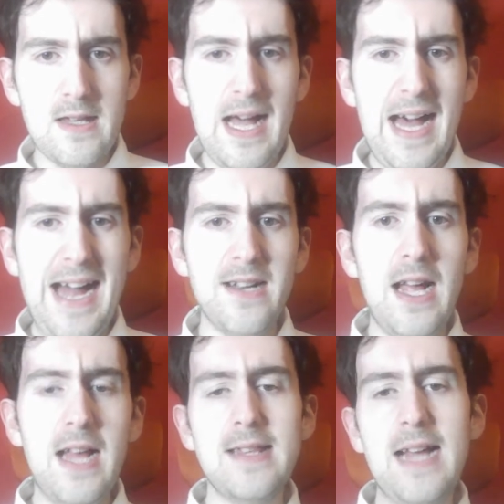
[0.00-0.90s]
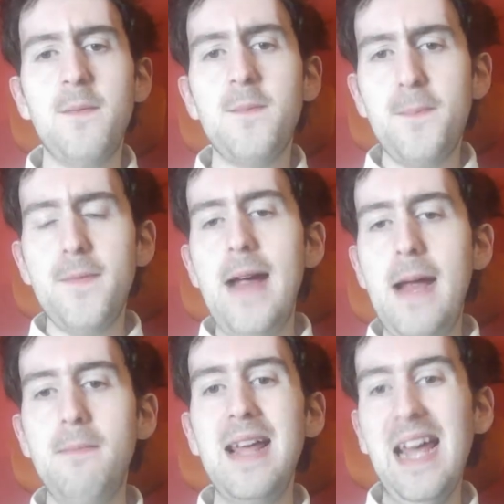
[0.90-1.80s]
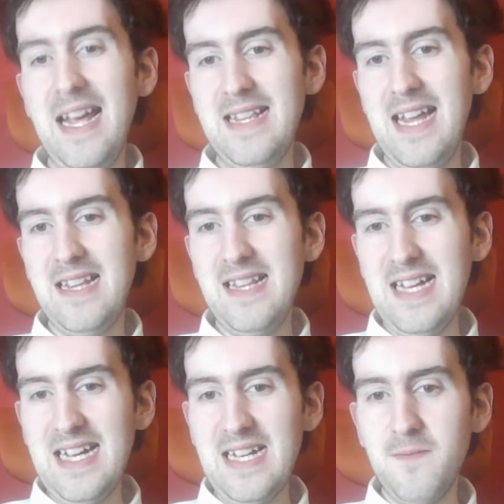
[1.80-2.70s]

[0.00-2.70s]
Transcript: and learns that Prim is indeed